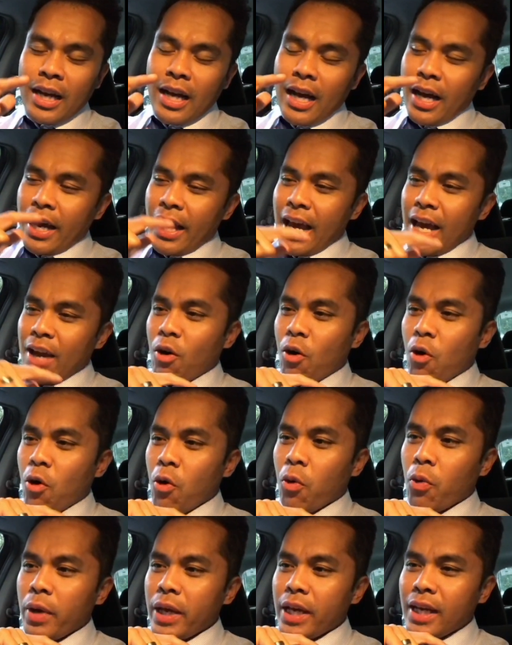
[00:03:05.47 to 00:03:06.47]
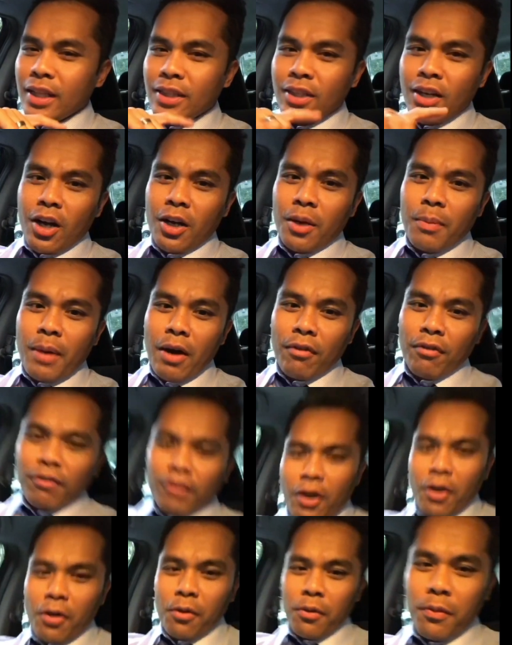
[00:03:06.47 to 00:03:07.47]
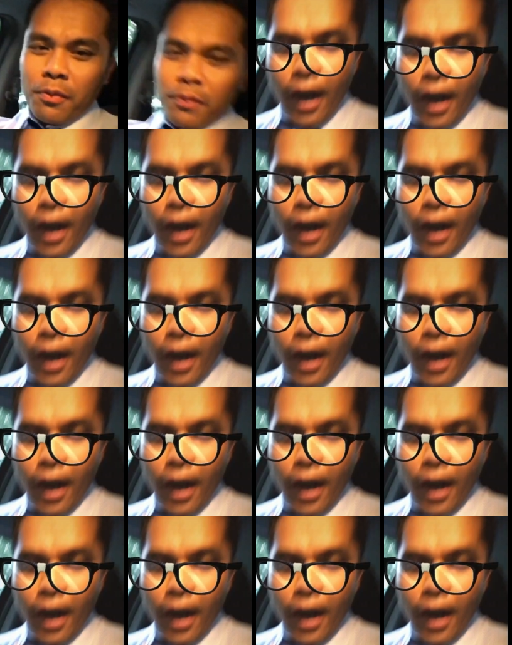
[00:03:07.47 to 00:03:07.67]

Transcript: I had a whole week I talked about flow.